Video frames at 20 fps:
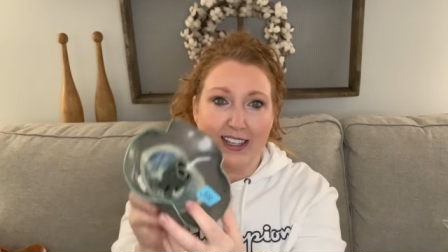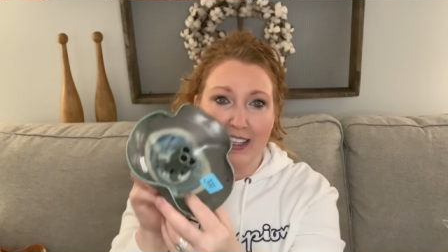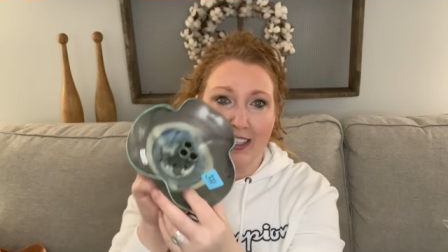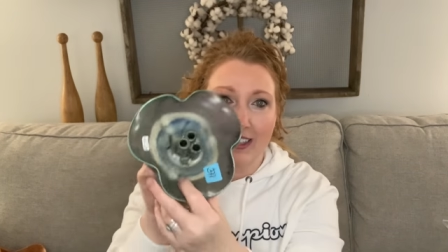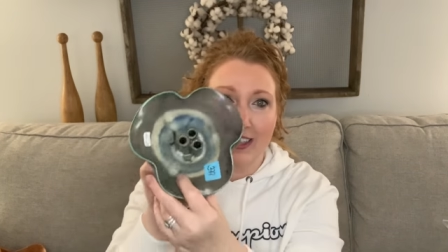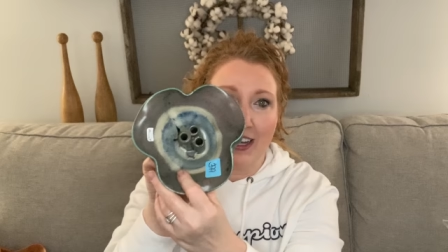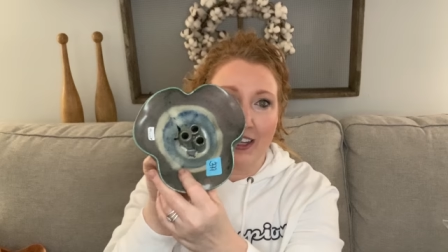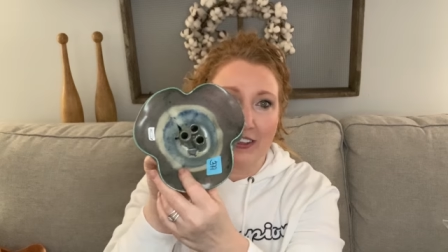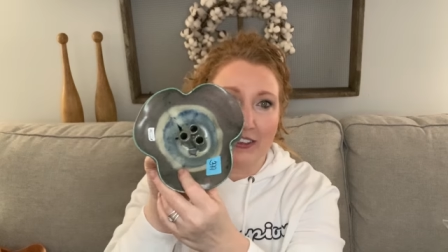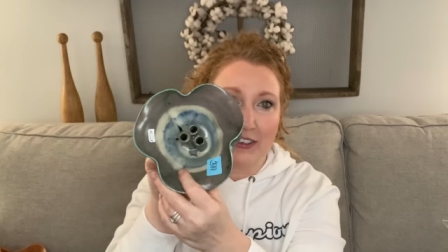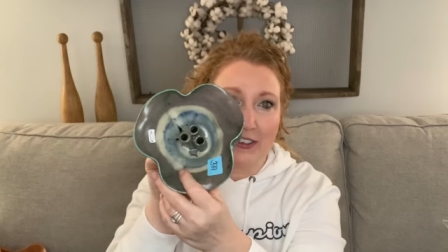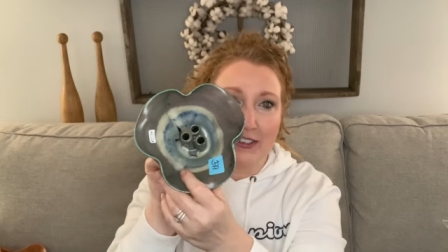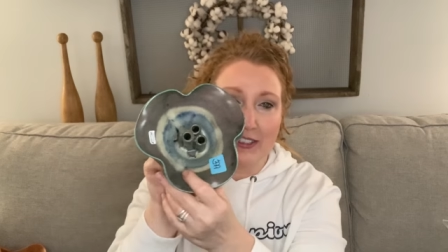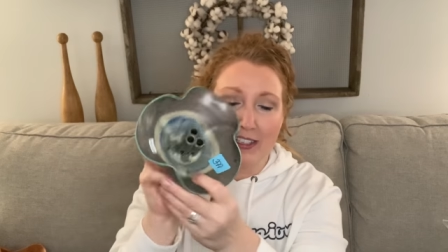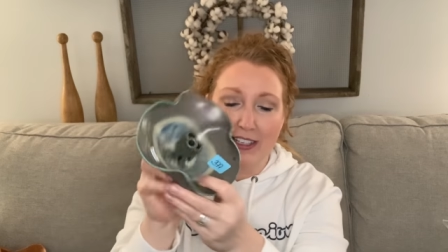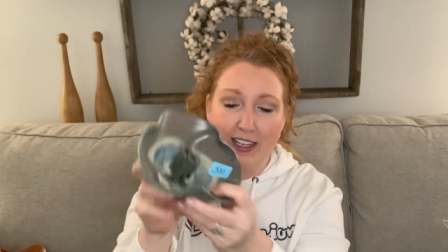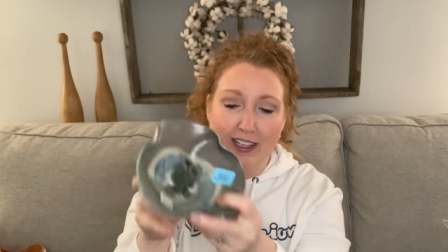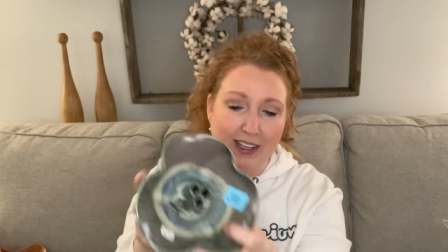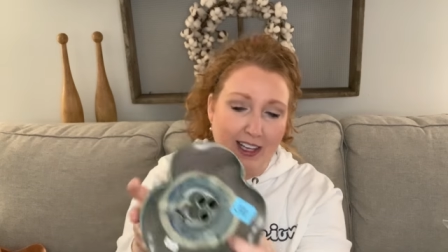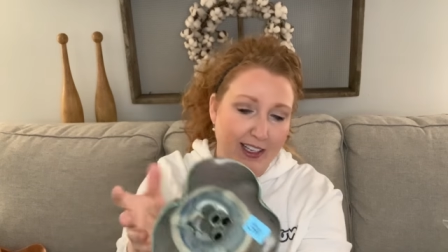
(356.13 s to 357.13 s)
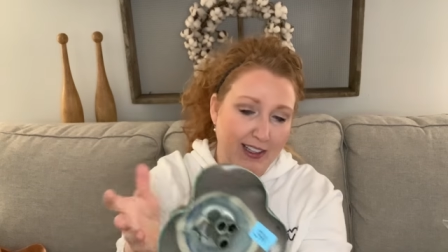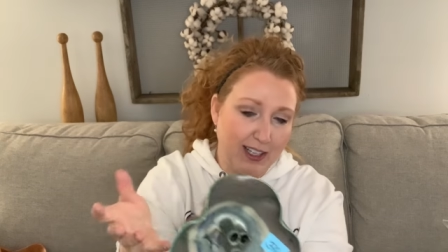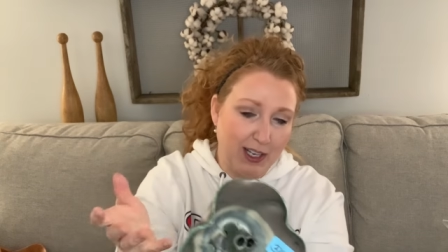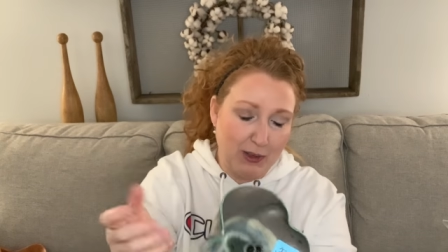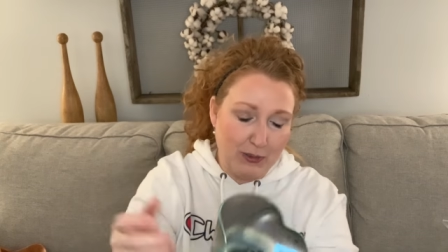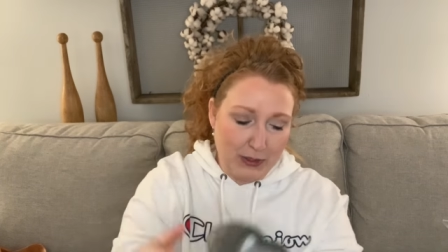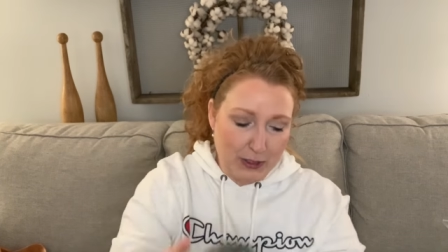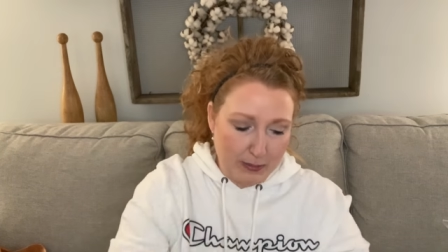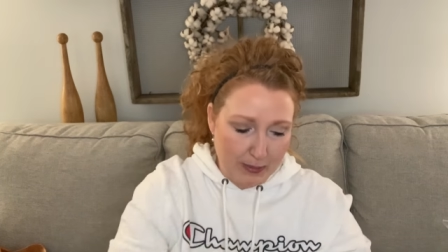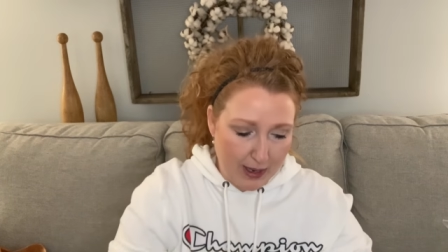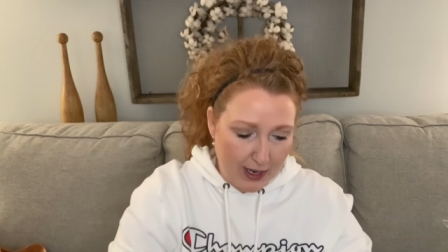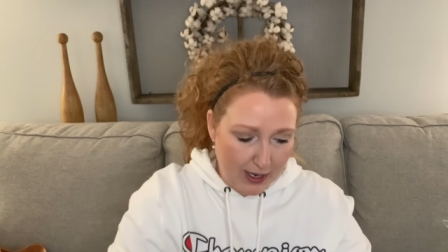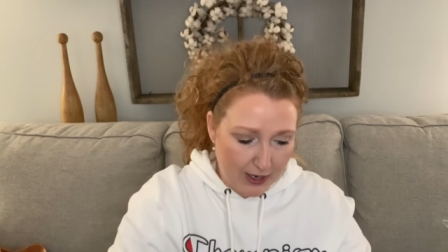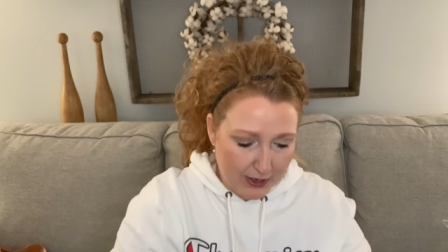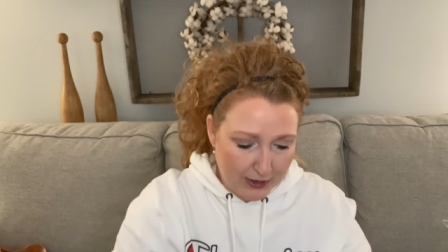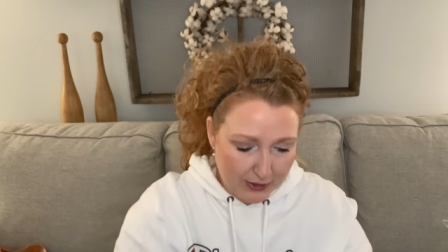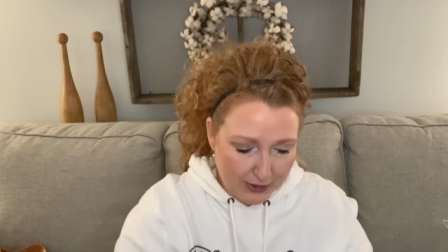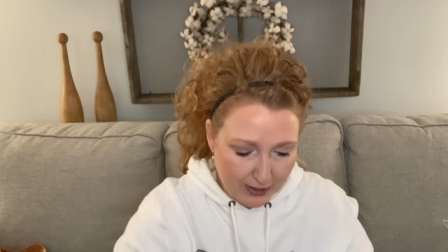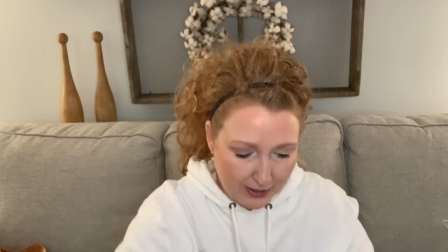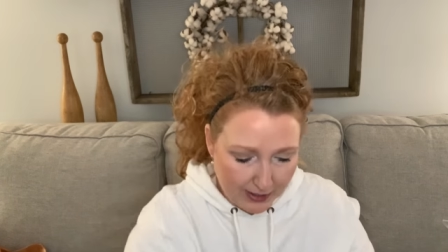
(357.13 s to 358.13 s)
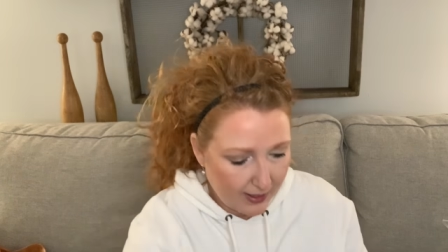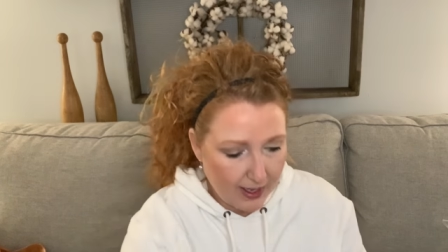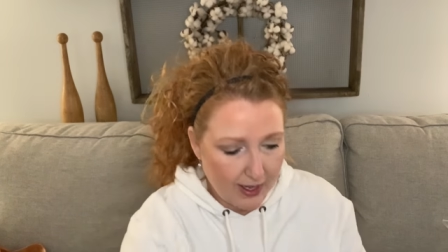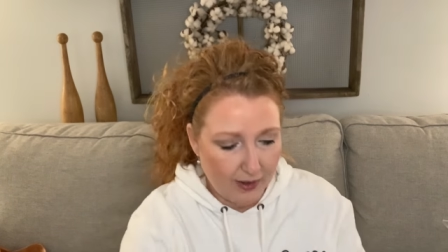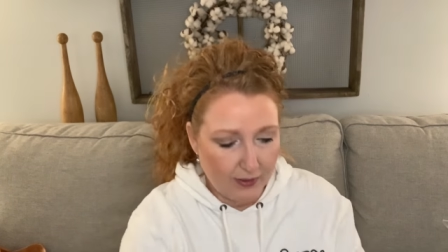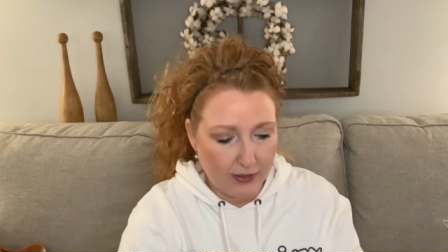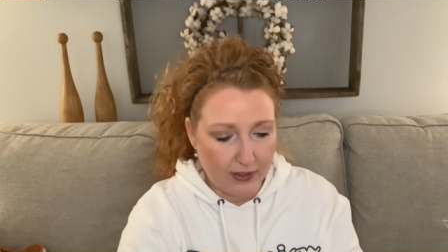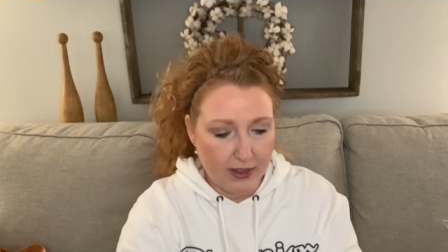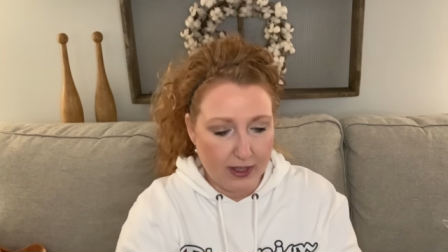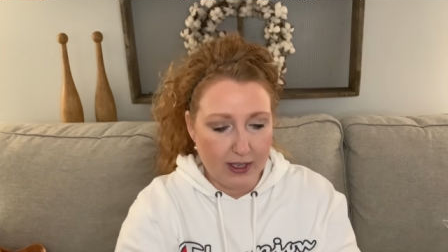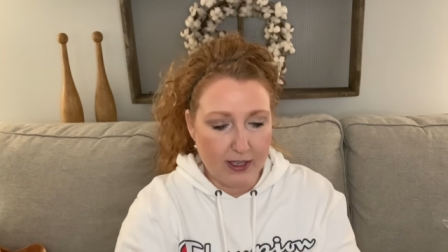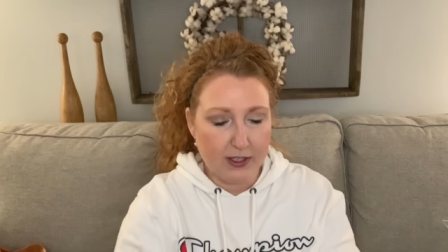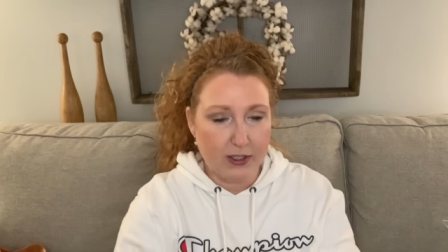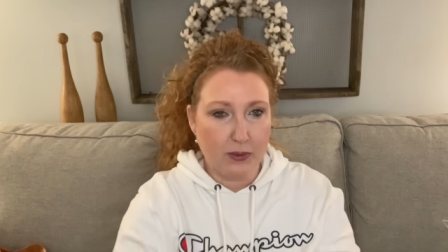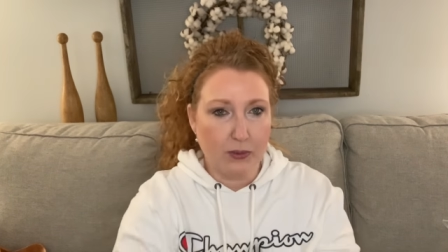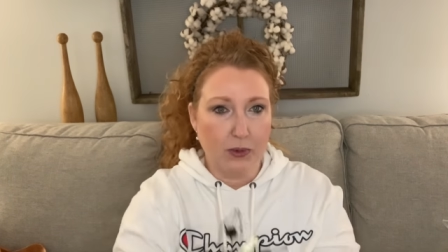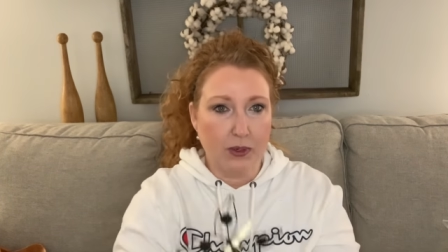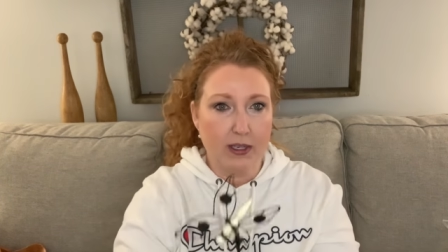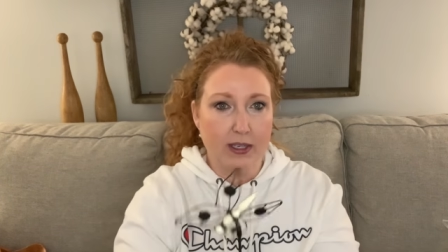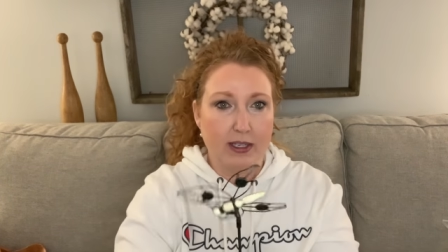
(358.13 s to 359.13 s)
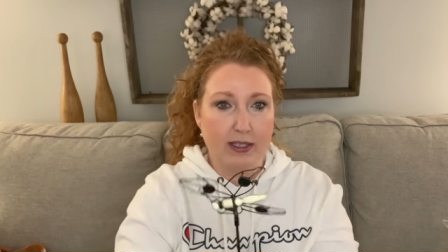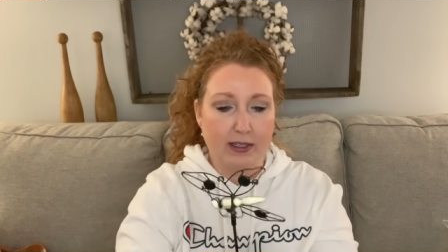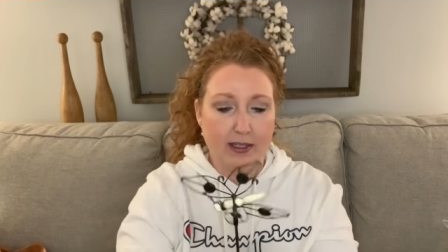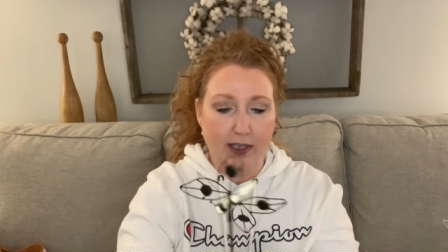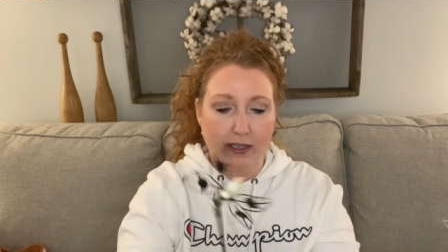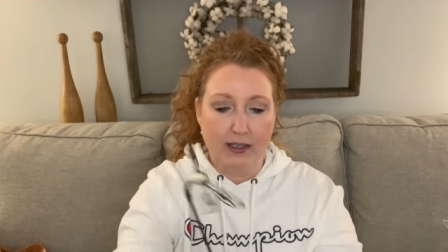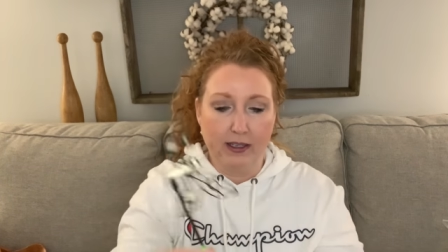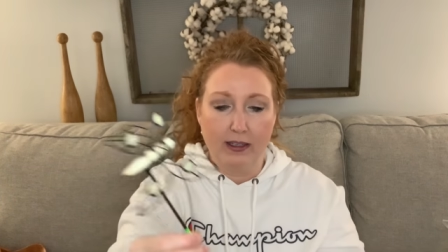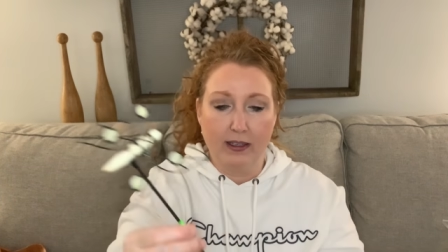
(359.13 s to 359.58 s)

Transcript: the colors and i like that it was pottery now this was